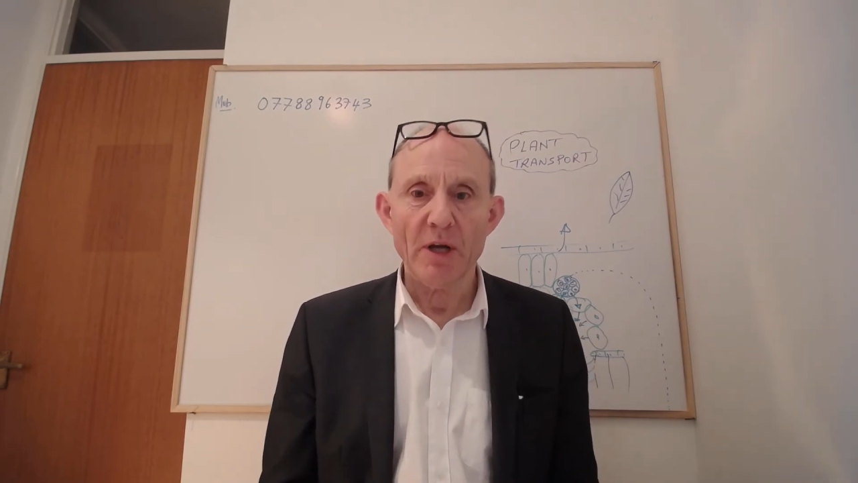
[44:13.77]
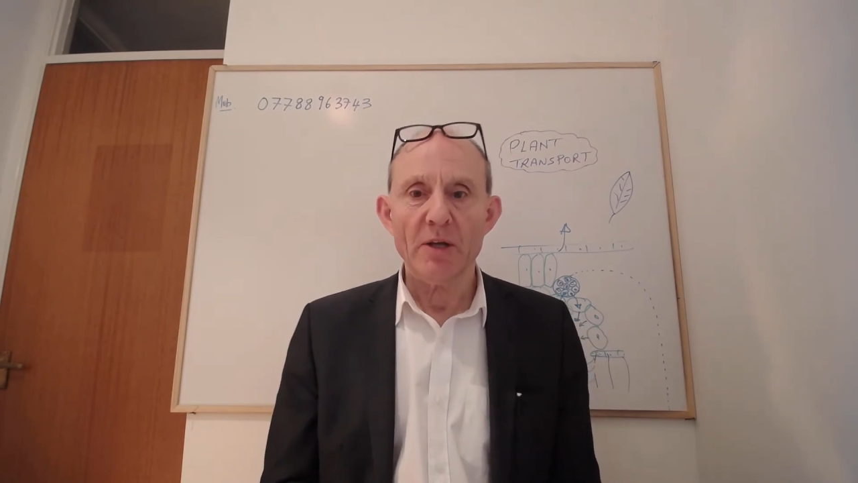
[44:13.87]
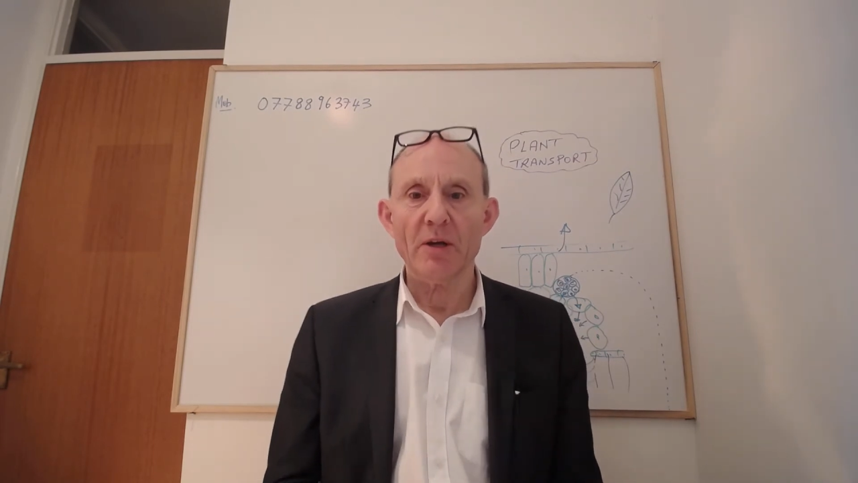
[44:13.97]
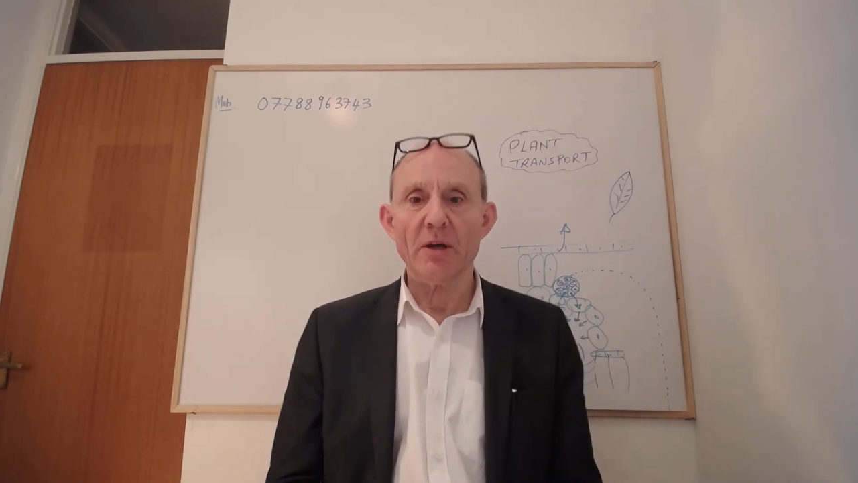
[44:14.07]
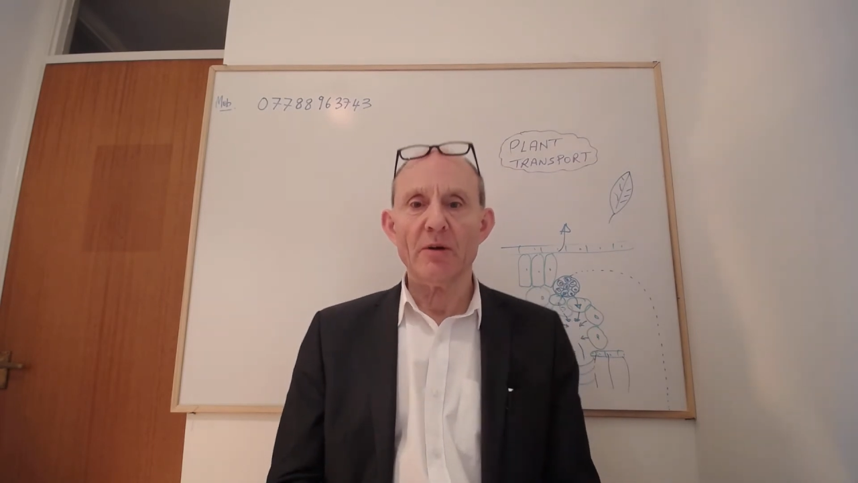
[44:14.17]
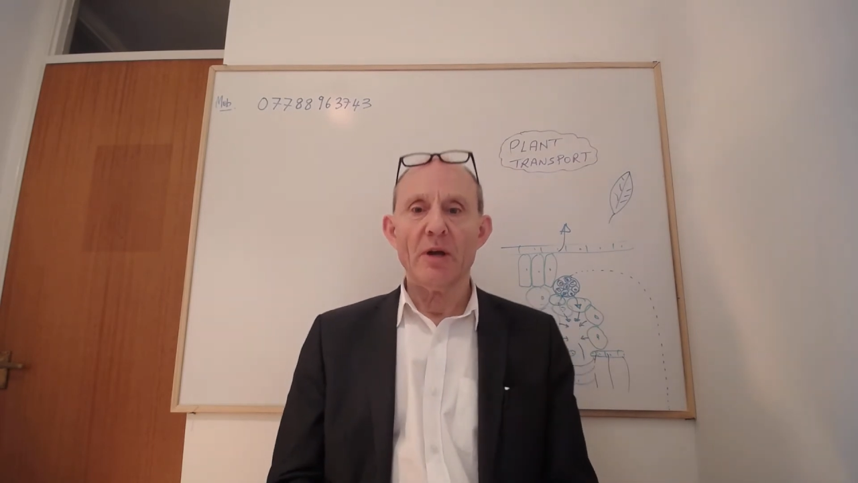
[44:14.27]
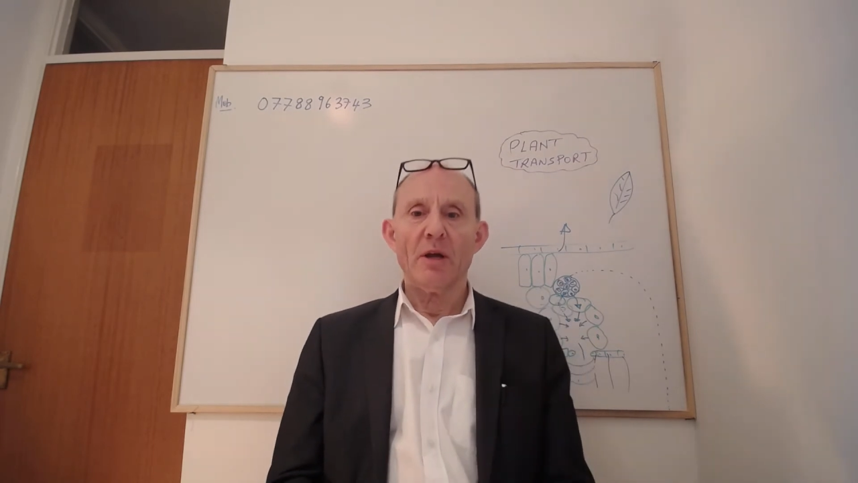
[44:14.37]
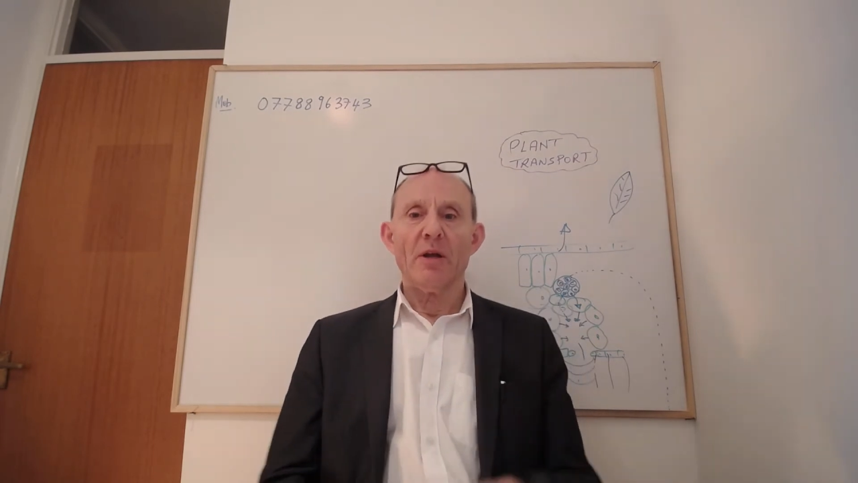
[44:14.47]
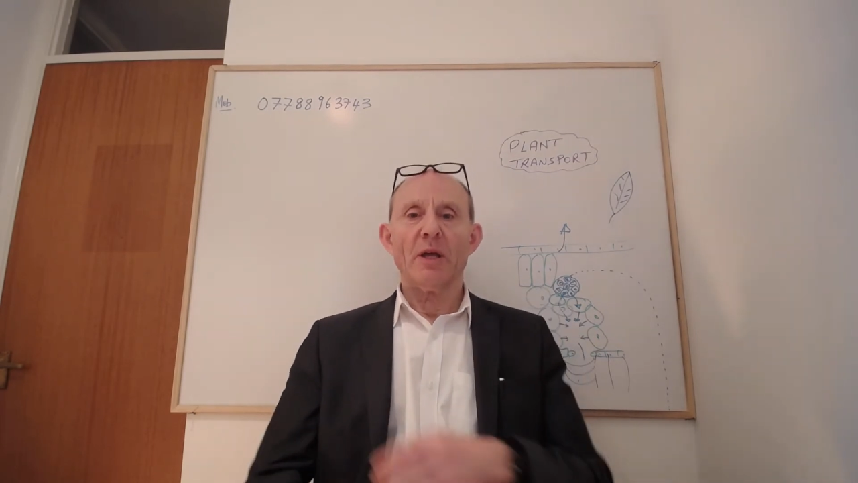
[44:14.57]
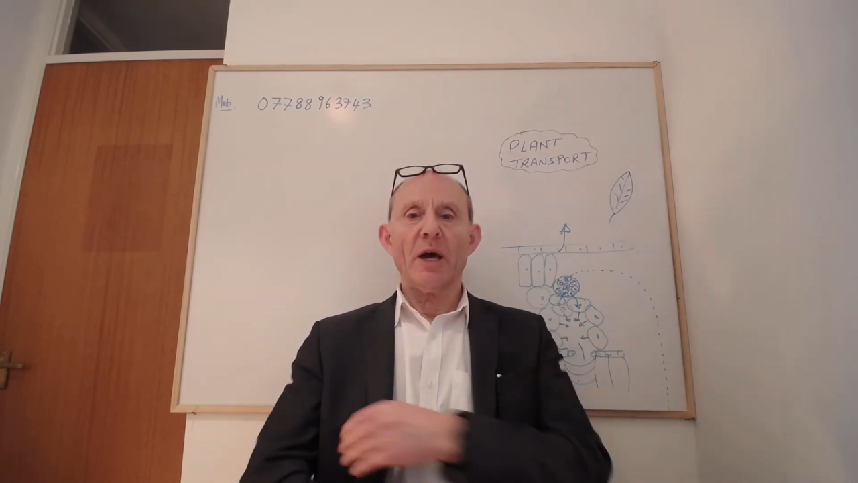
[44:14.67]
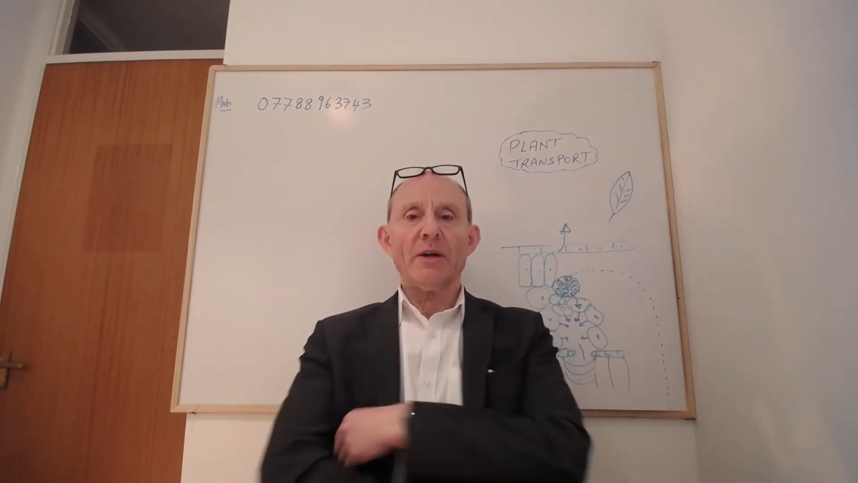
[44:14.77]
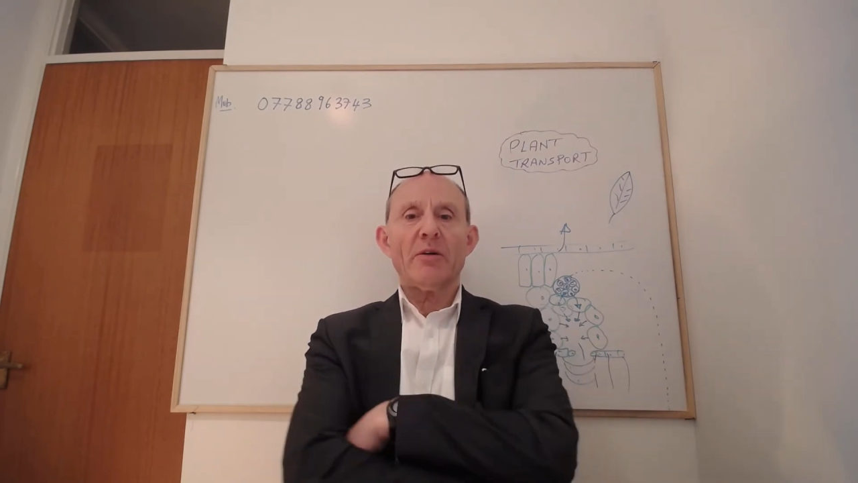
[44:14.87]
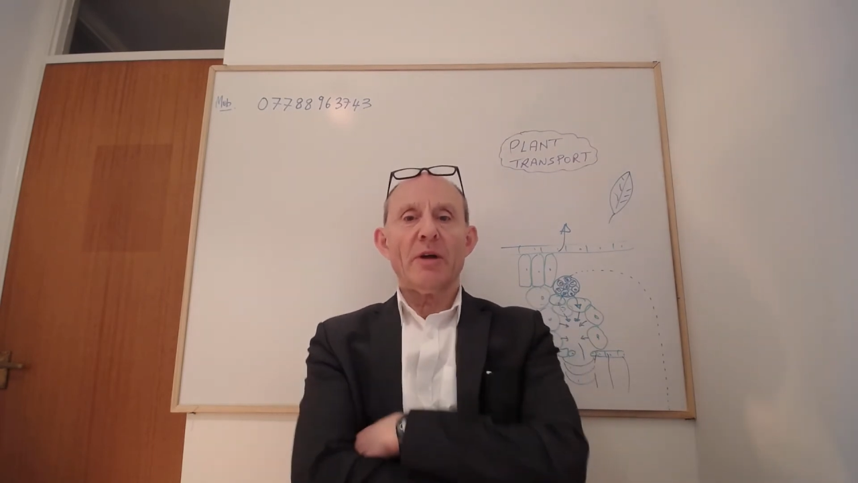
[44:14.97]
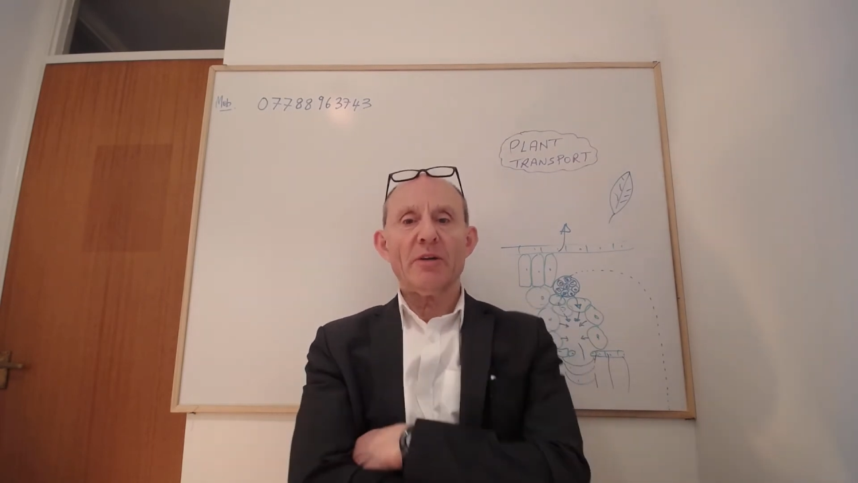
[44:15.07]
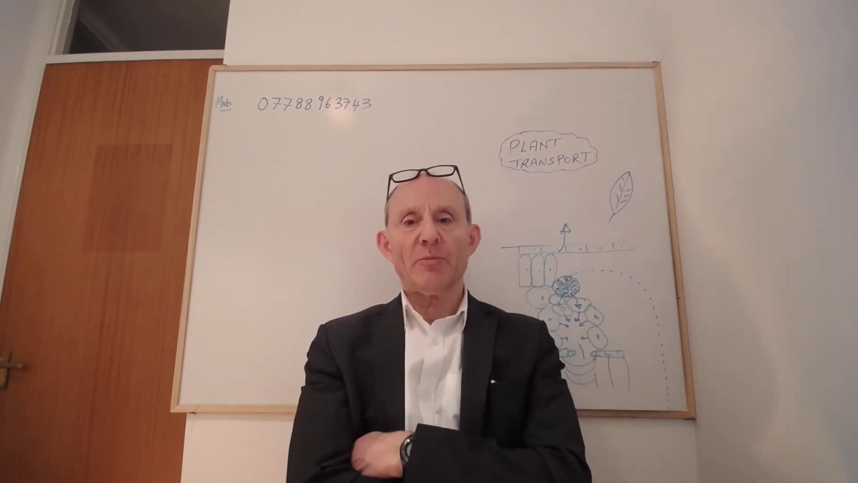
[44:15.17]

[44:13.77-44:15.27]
You can categorize